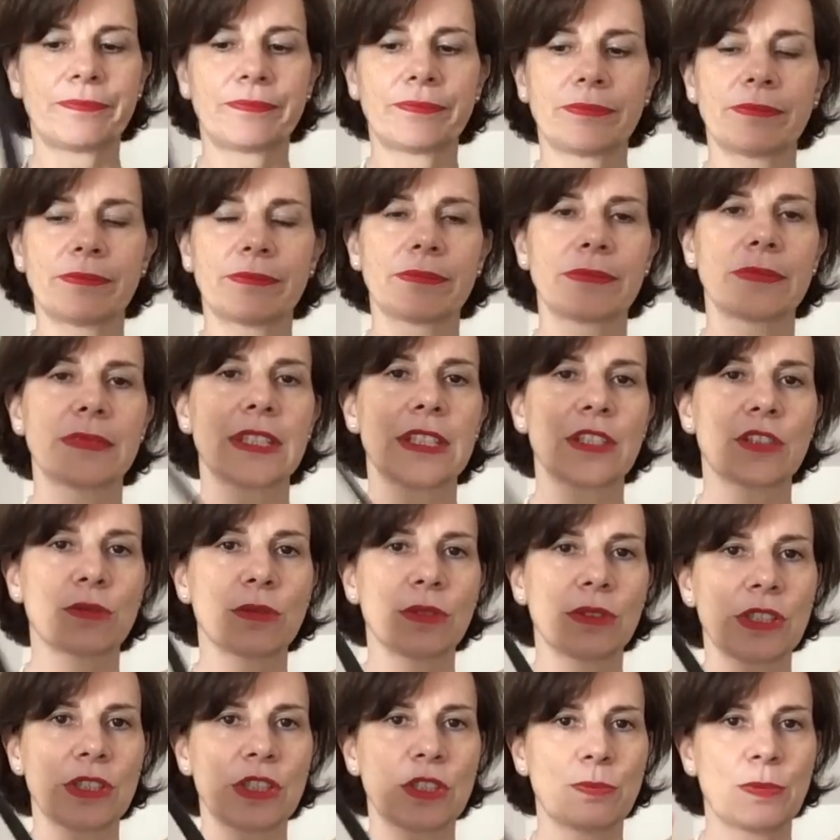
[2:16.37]
this one
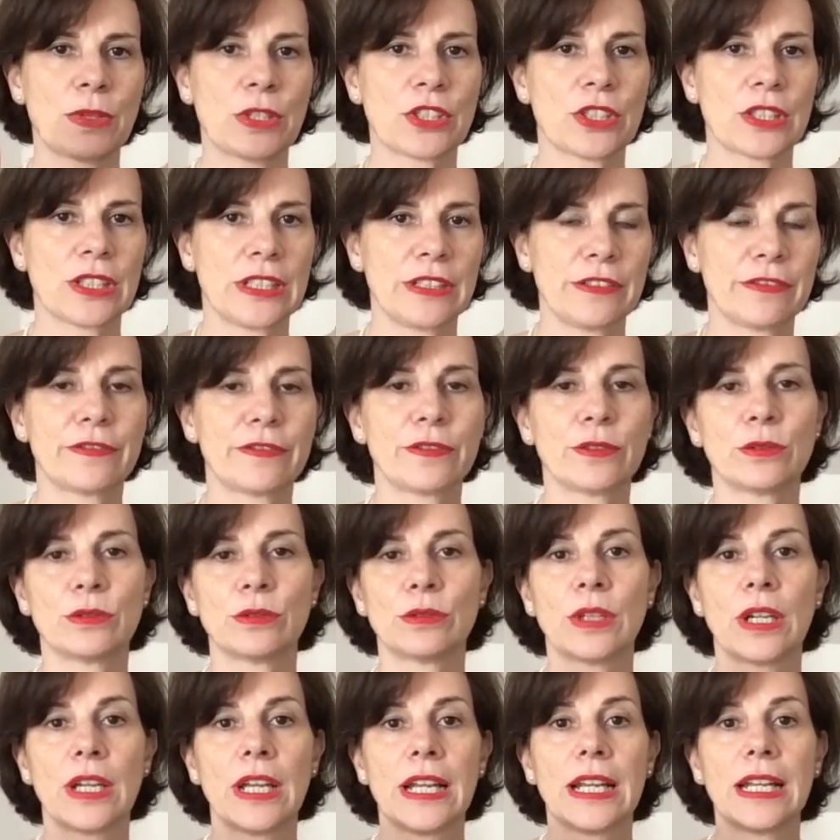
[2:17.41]
especially for
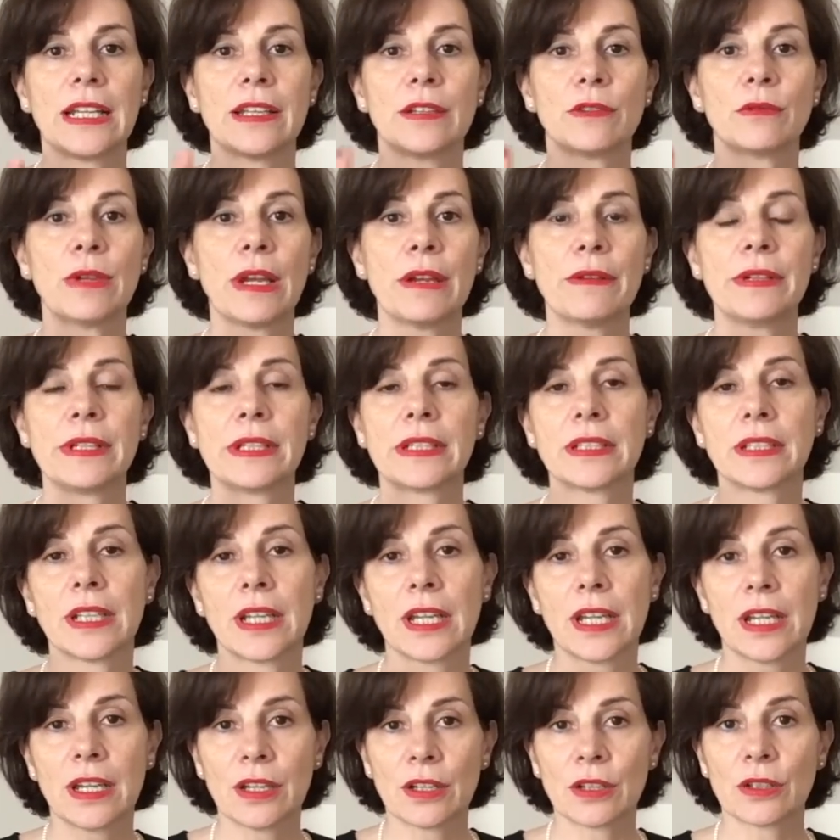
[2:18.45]
wearing,
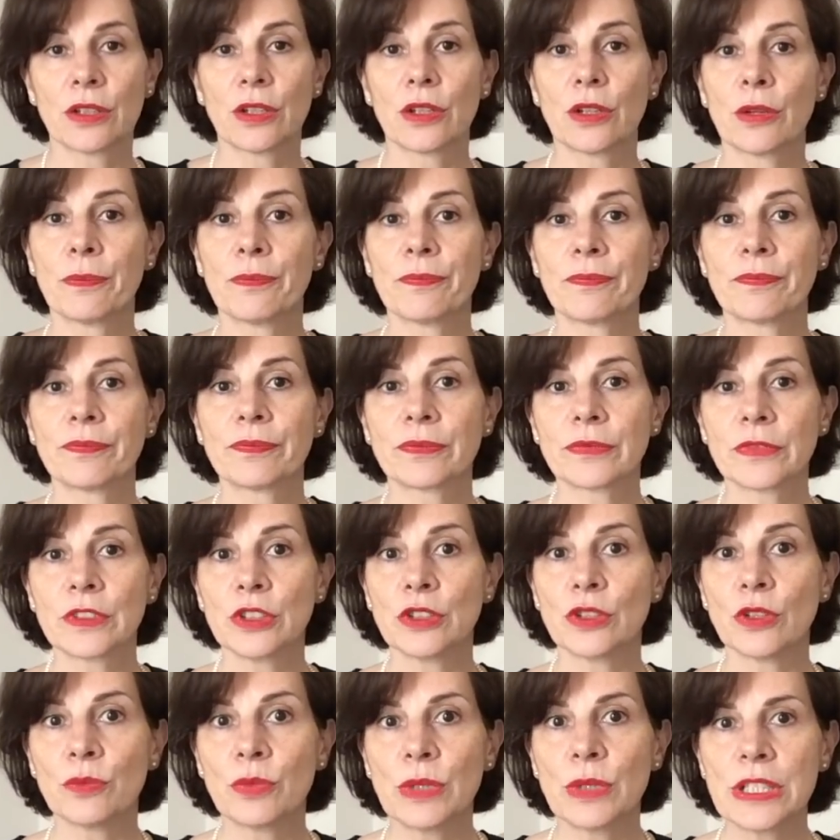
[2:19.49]
you know,
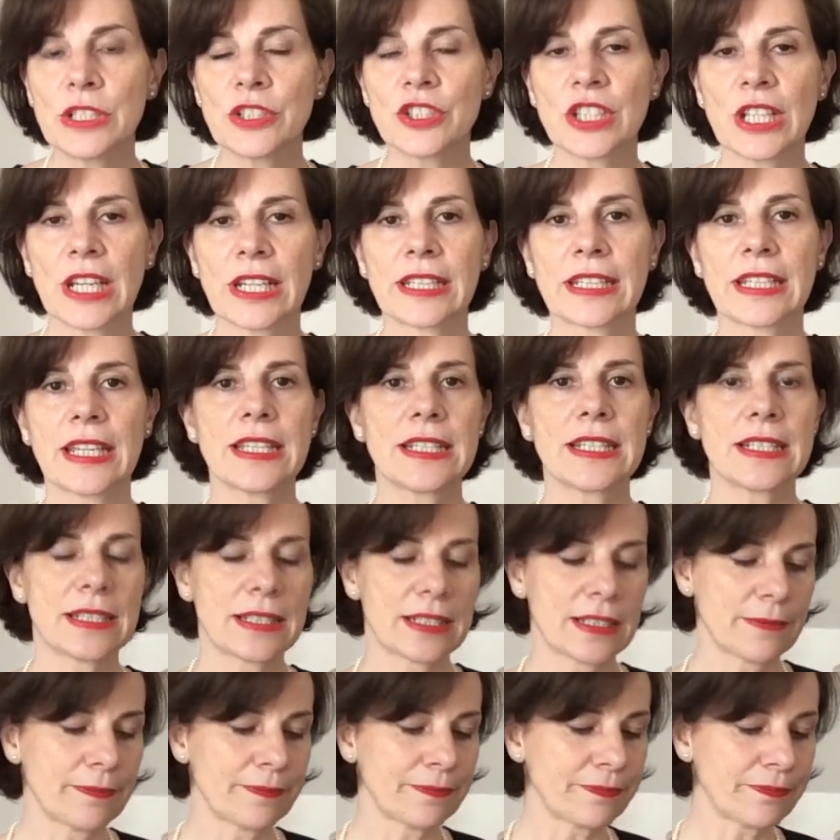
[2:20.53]
with jackets
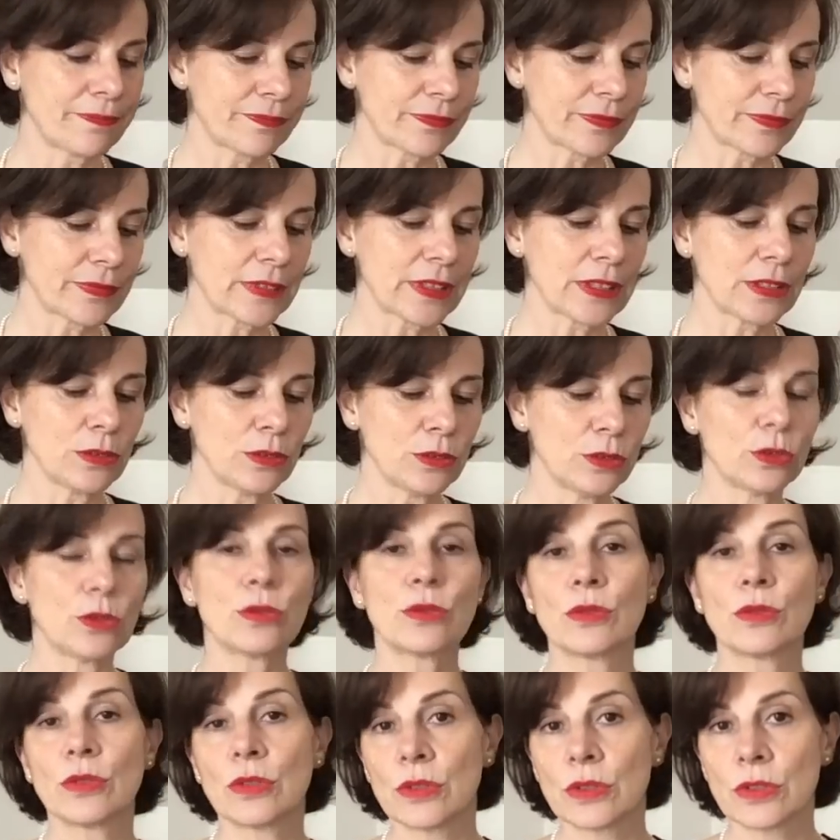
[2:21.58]
or
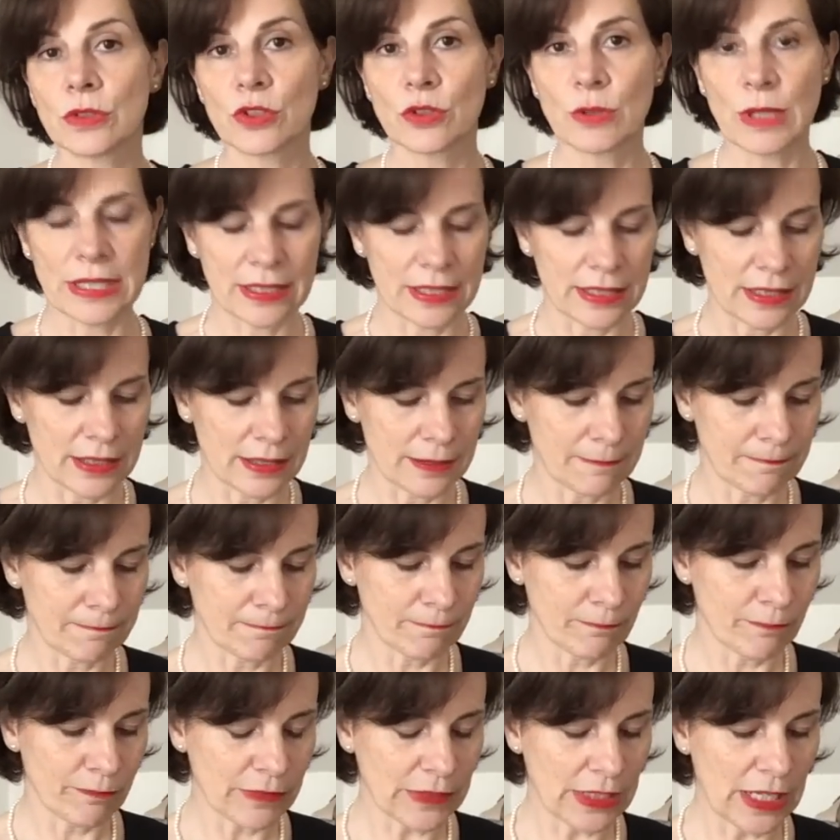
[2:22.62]
dresses.
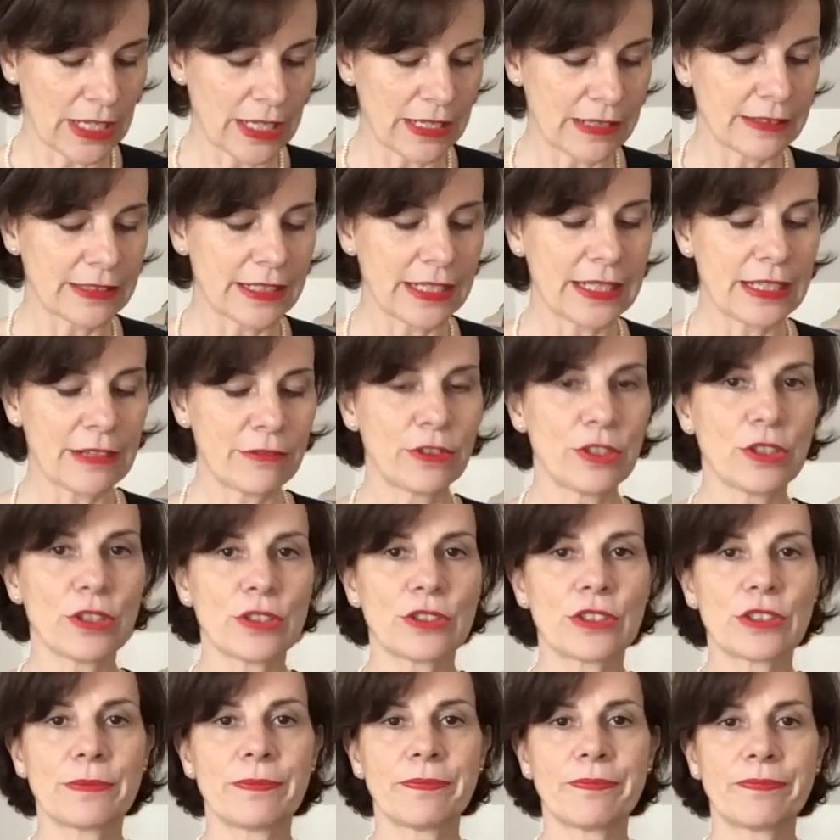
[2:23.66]
Then I've got
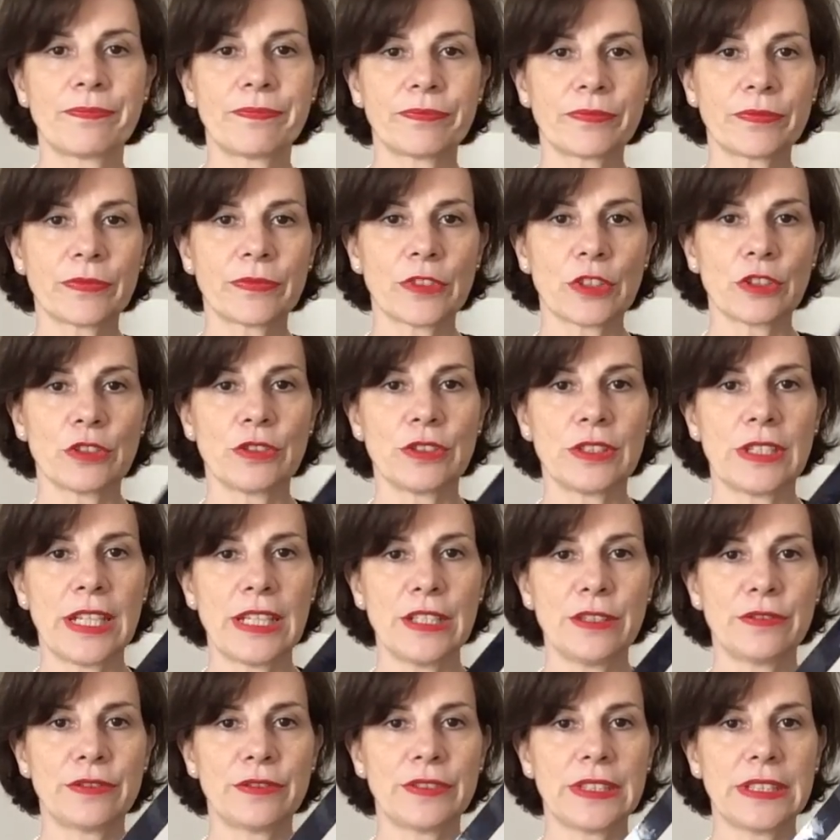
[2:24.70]
a
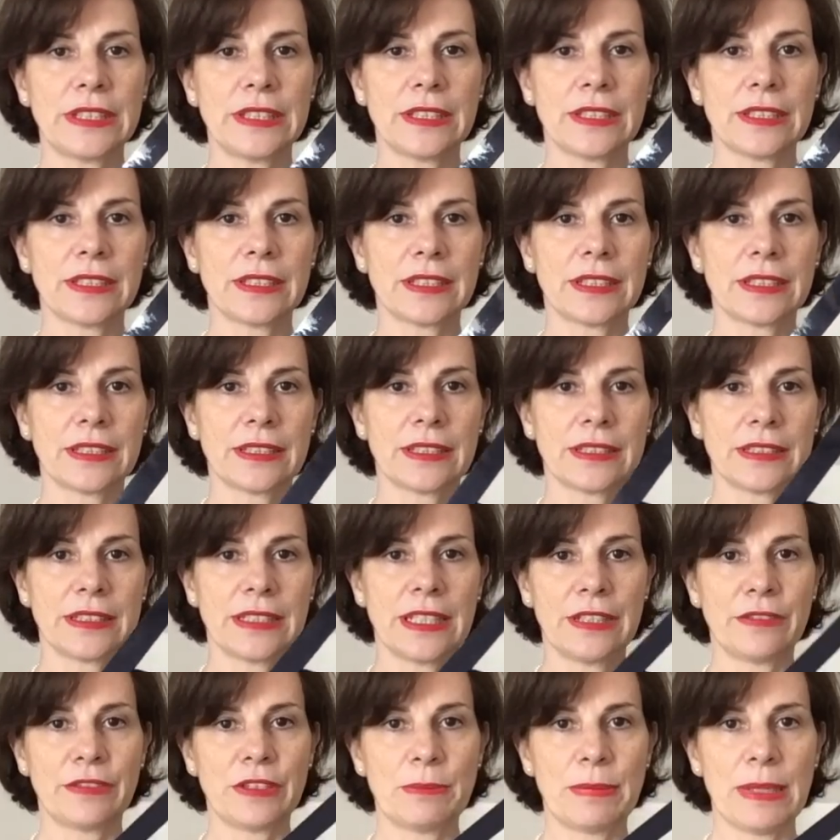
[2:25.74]
navy
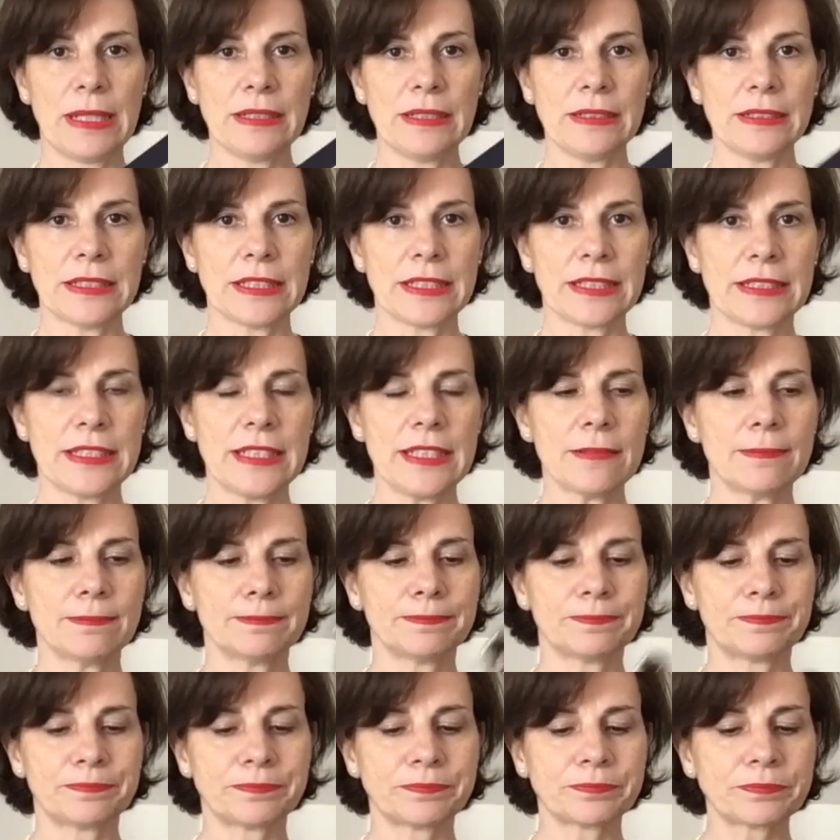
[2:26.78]
belt like this.
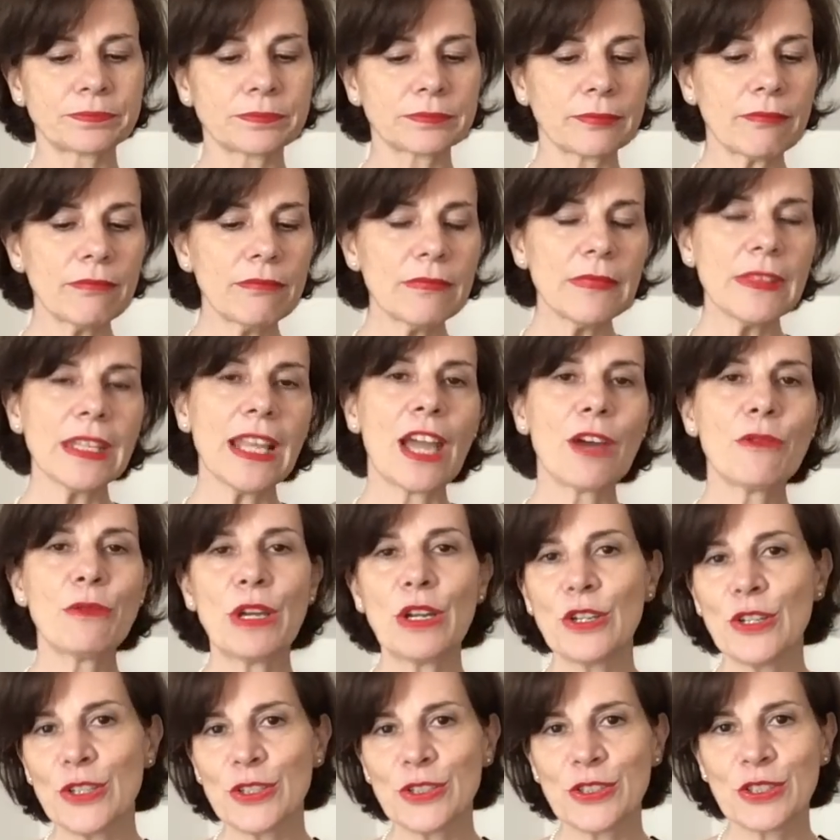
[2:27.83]
I wear a
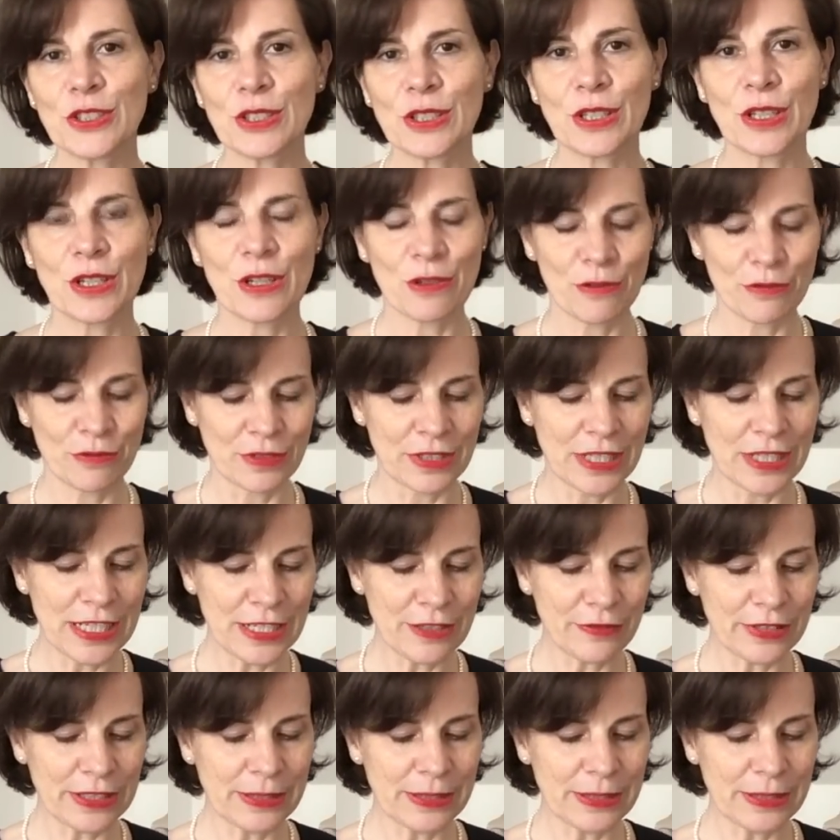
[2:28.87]
lot of navy,